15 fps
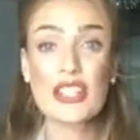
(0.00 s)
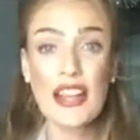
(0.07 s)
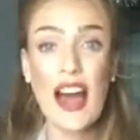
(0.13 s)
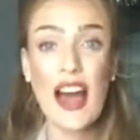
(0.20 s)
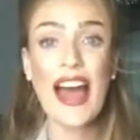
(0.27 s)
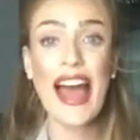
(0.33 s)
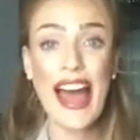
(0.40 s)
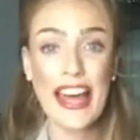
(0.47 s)
that
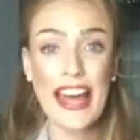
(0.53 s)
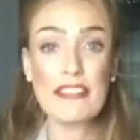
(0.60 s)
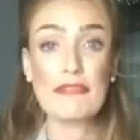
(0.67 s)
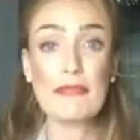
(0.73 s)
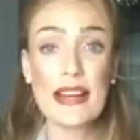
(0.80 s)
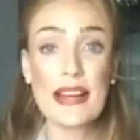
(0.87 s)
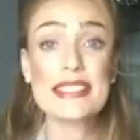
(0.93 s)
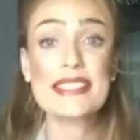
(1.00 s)
I had of
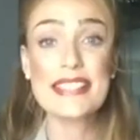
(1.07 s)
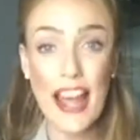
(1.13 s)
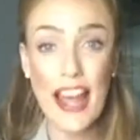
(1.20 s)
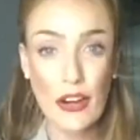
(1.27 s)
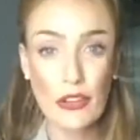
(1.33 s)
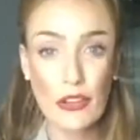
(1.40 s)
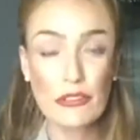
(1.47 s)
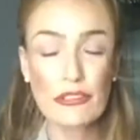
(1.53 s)

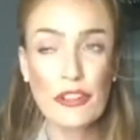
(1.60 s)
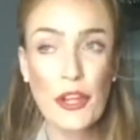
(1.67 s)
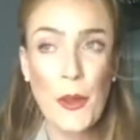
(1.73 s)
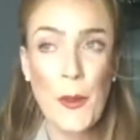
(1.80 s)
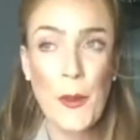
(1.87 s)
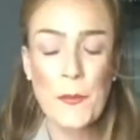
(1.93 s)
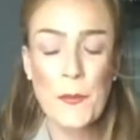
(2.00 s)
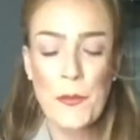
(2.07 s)
myself.
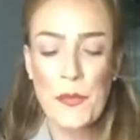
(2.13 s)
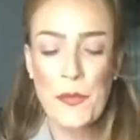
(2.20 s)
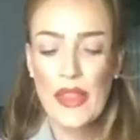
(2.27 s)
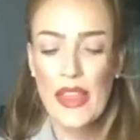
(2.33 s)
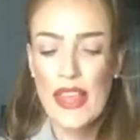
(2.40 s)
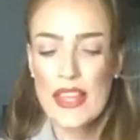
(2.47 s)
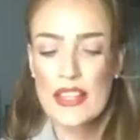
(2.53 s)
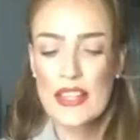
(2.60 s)

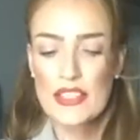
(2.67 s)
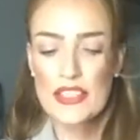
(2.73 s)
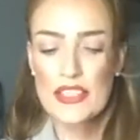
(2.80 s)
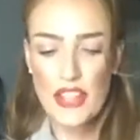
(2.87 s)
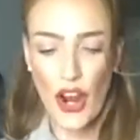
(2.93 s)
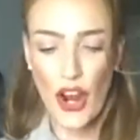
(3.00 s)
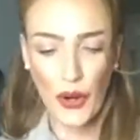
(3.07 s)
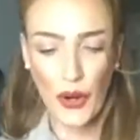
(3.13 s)

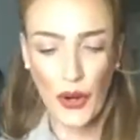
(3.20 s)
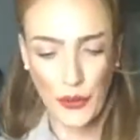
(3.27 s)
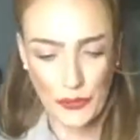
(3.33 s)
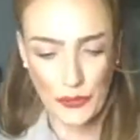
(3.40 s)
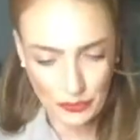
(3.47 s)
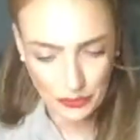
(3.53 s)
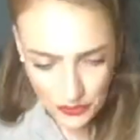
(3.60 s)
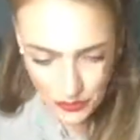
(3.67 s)
So
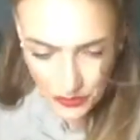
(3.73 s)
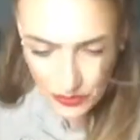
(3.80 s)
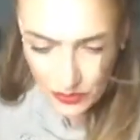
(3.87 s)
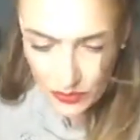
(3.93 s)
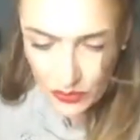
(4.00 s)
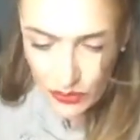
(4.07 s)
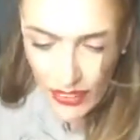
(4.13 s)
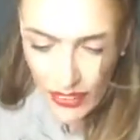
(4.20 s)

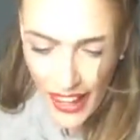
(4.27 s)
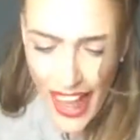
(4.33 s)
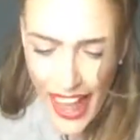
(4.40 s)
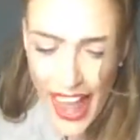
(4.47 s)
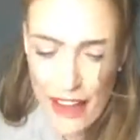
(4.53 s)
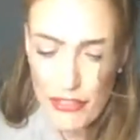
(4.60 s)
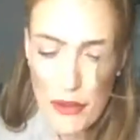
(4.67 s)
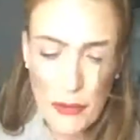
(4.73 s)

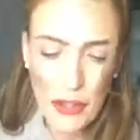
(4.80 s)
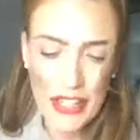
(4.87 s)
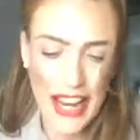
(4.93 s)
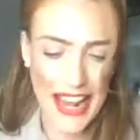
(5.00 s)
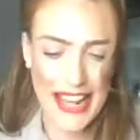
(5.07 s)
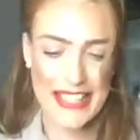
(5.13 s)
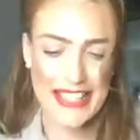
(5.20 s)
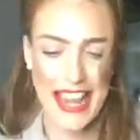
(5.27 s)
everyone
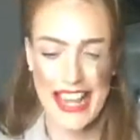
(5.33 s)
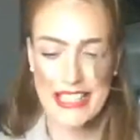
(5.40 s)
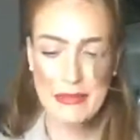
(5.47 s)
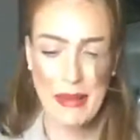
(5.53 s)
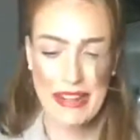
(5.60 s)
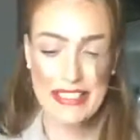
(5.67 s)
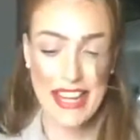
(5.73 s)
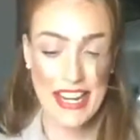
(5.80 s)
has
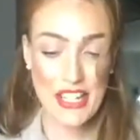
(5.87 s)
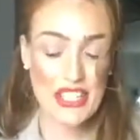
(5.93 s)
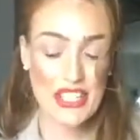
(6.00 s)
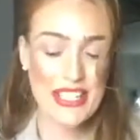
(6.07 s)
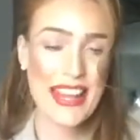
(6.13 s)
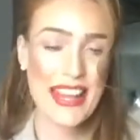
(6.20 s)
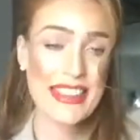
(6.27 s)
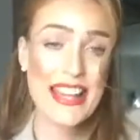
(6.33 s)
expectations,
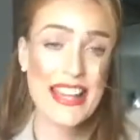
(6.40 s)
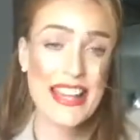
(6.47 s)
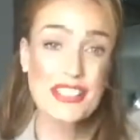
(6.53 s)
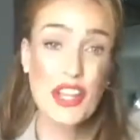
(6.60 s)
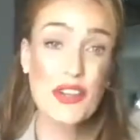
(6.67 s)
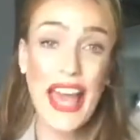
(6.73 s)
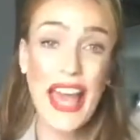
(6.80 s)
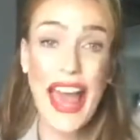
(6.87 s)
and that's
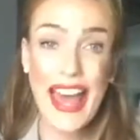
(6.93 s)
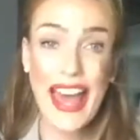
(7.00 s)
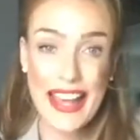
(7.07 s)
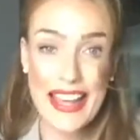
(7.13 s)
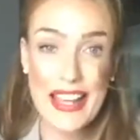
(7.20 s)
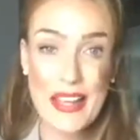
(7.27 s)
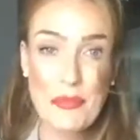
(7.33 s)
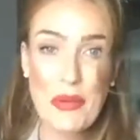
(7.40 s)

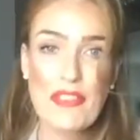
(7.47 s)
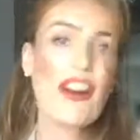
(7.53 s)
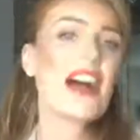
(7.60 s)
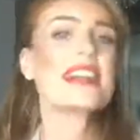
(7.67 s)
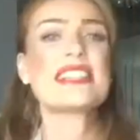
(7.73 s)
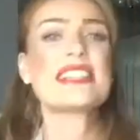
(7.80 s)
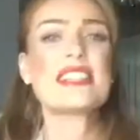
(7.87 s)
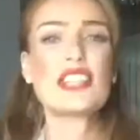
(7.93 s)
okay,
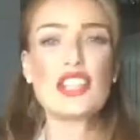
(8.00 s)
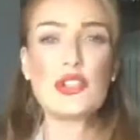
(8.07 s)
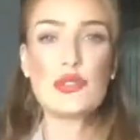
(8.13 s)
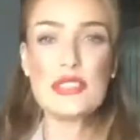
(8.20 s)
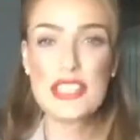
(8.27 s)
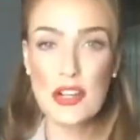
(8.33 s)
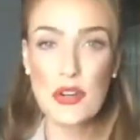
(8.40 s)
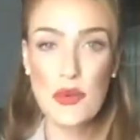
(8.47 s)
providing that you
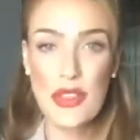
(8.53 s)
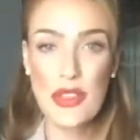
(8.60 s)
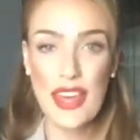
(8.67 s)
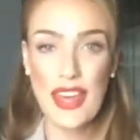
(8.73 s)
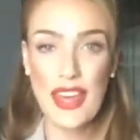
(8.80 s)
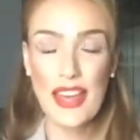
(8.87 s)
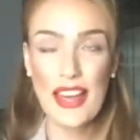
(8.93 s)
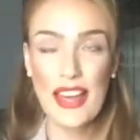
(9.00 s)
deal with
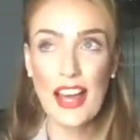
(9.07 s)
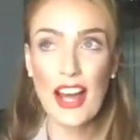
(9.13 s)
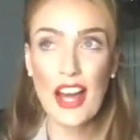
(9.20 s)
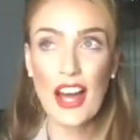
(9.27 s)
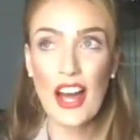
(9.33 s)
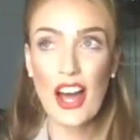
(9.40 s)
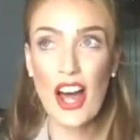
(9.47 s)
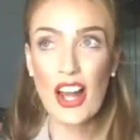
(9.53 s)
it
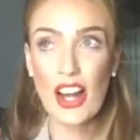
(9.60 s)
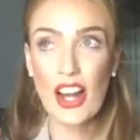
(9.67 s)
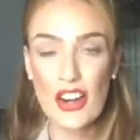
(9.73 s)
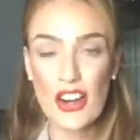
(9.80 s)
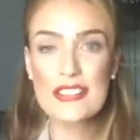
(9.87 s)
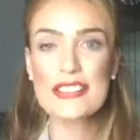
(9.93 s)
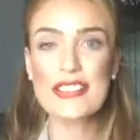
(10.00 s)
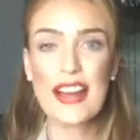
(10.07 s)

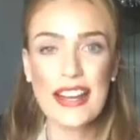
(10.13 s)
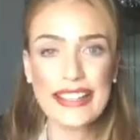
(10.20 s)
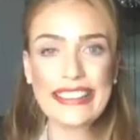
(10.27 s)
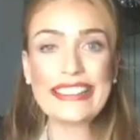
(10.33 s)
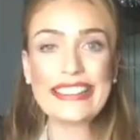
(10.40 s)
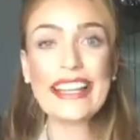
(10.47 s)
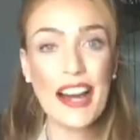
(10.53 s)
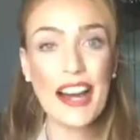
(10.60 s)
alongside
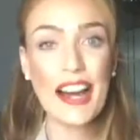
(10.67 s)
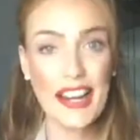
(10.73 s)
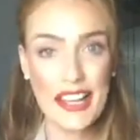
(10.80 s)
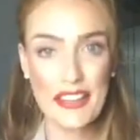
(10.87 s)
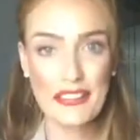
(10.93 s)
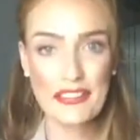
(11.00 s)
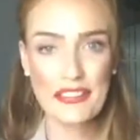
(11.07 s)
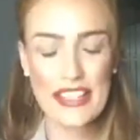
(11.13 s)

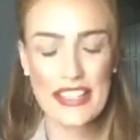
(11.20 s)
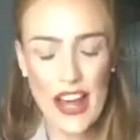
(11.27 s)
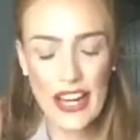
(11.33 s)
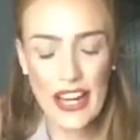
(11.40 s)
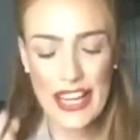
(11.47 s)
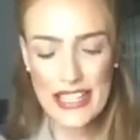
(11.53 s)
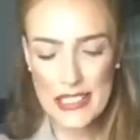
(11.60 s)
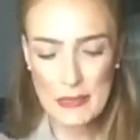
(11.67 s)
life. Now I'll
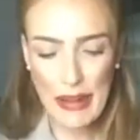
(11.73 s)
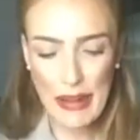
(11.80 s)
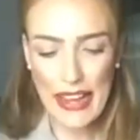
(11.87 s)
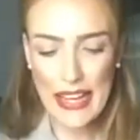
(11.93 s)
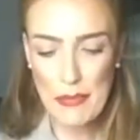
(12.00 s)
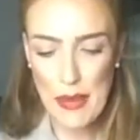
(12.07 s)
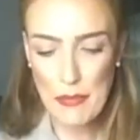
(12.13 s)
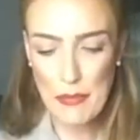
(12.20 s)
explain
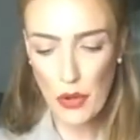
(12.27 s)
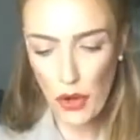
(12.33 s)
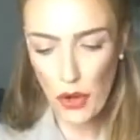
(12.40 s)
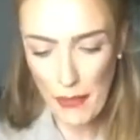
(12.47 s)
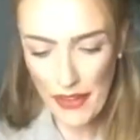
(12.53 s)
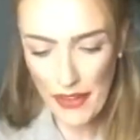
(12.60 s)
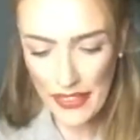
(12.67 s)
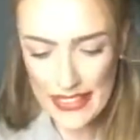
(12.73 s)
a bit more
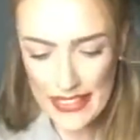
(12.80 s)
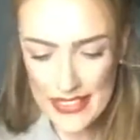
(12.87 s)
about this.